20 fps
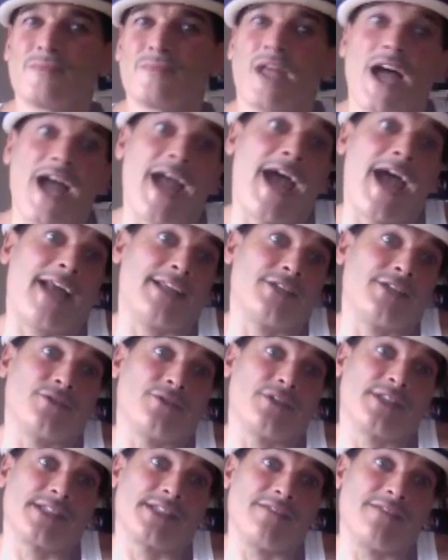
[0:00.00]
I had to do
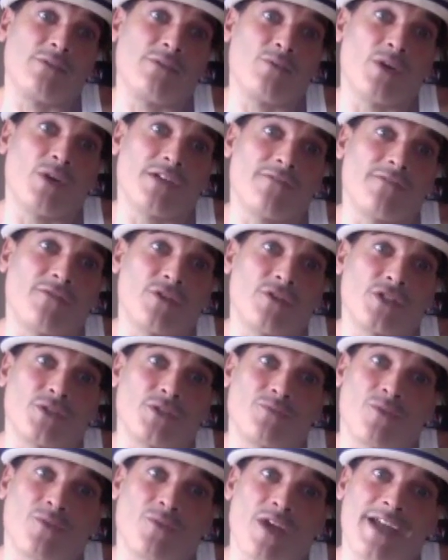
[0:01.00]
the Stevie Wonder
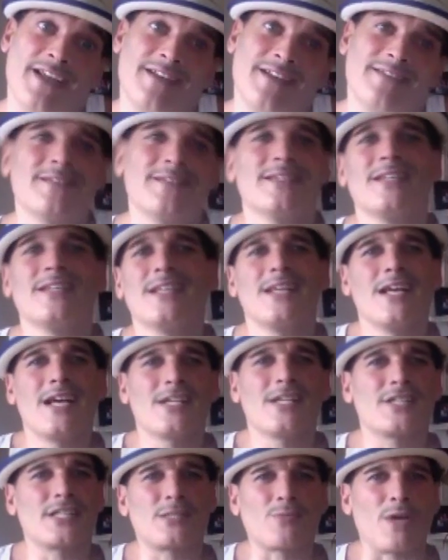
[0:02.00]
version, right?
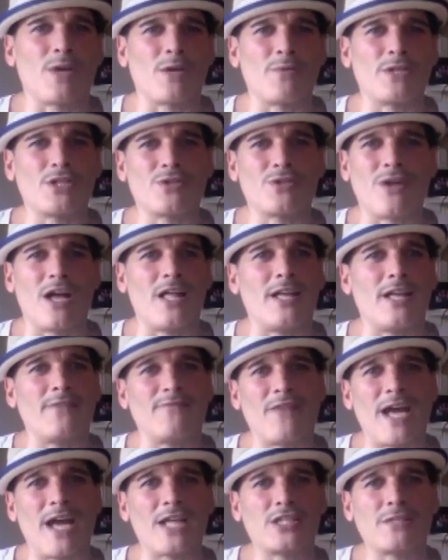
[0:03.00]
Just want to wish you all
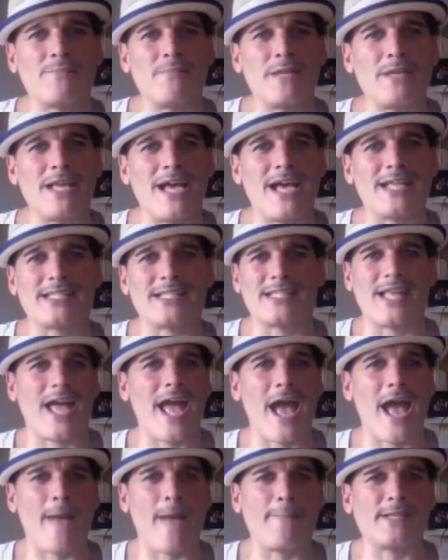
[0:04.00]
at Fashion B S the
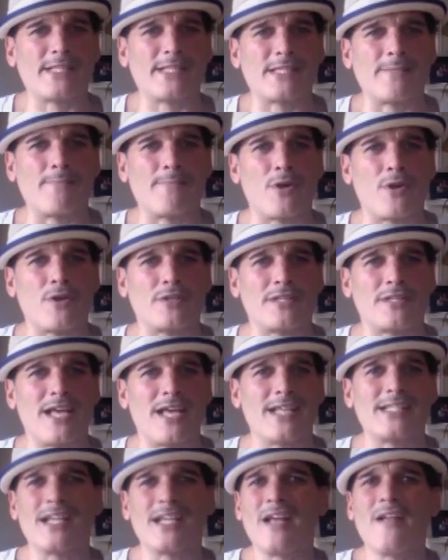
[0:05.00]
happiest of
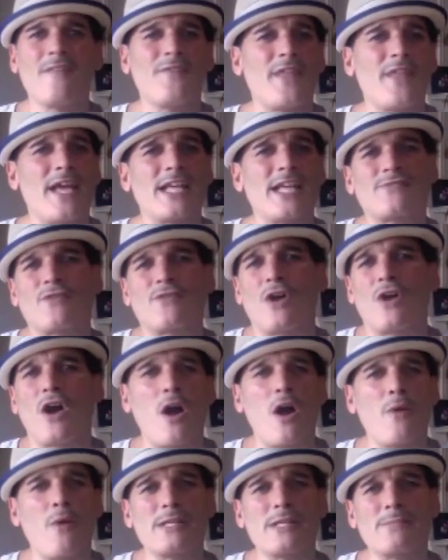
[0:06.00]
birthdays. Thanks for
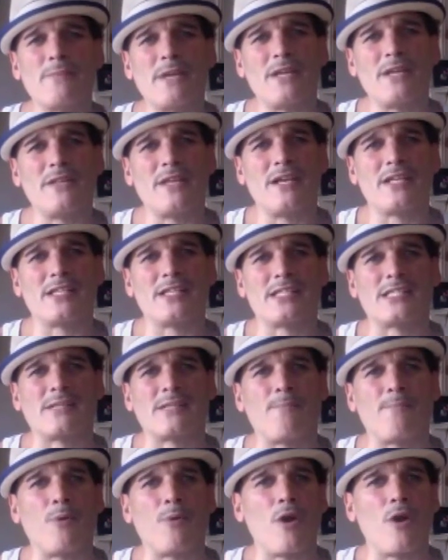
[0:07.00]
always being there to
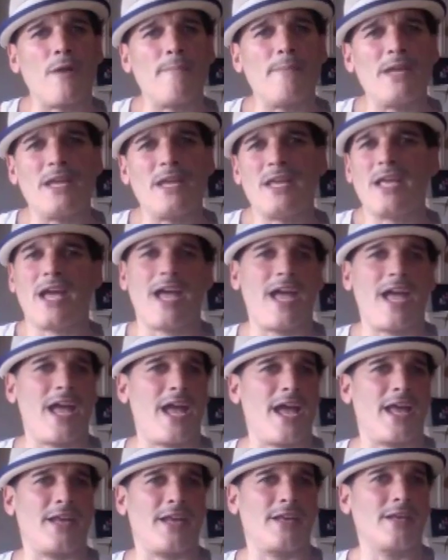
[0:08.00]
support me
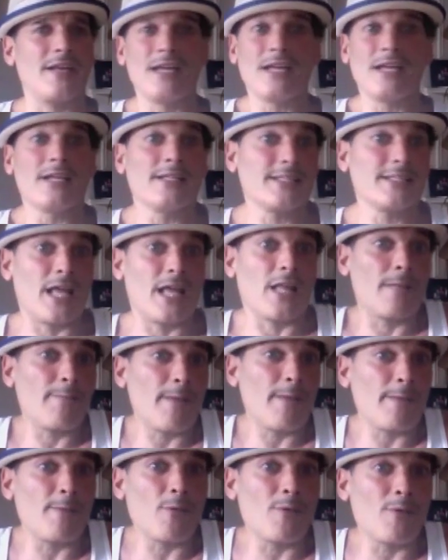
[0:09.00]
and telling
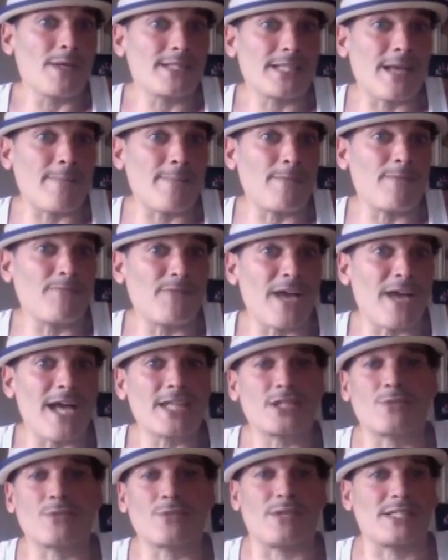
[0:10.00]
people what's up in
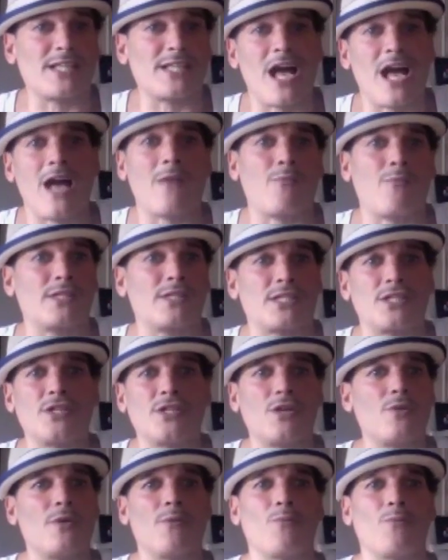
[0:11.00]
fashion, what's hot, what's
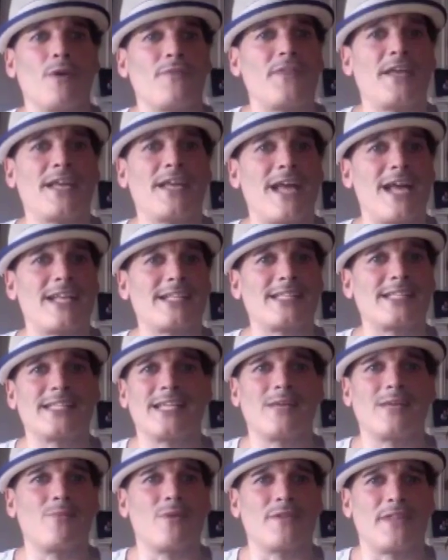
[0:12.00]
new, and what they got to
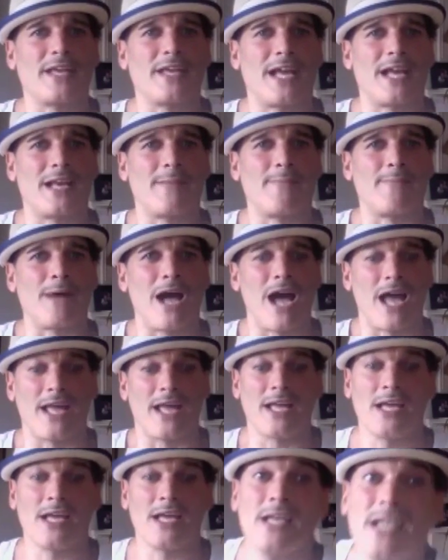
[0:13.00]
see and what they got to buy.
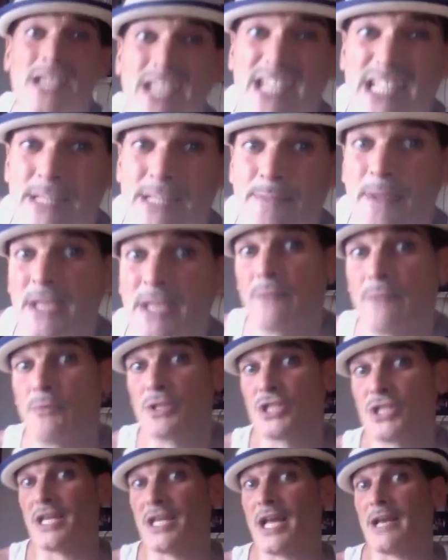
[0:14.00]
And speaking of
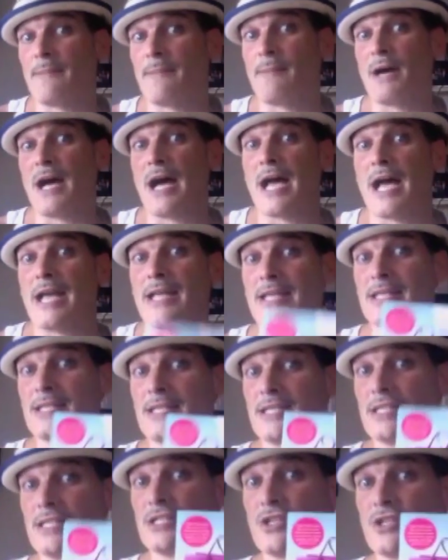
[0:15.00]
what you got to buy,
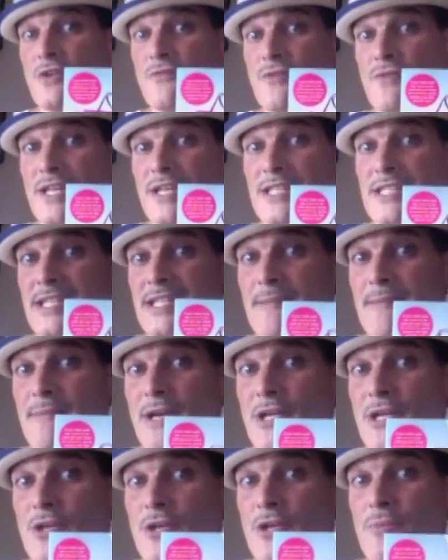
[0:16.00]
don't forget to get
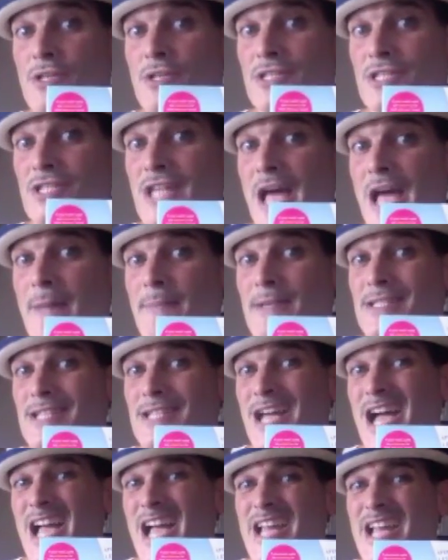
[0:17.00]
my new book, The Shopping
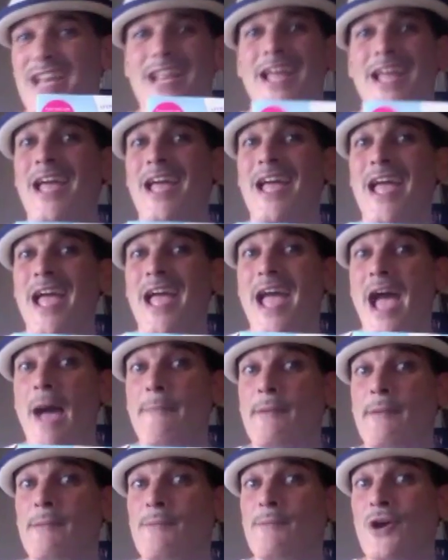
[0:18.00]
Diet.
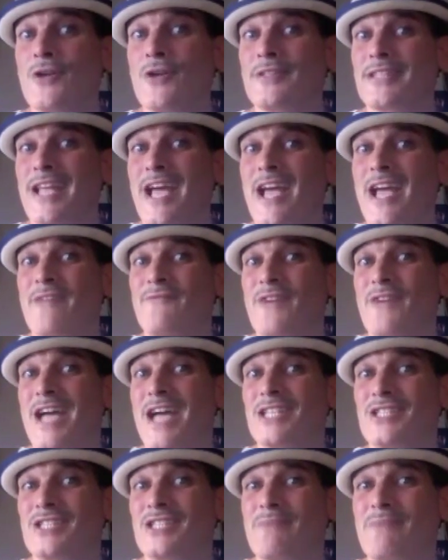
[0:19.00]
Happy birthday,
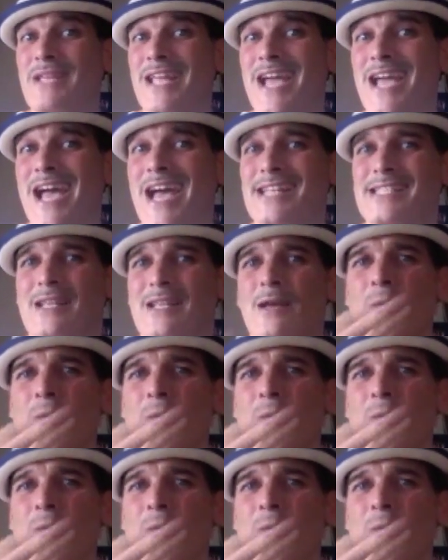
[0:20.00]
Fashion B S.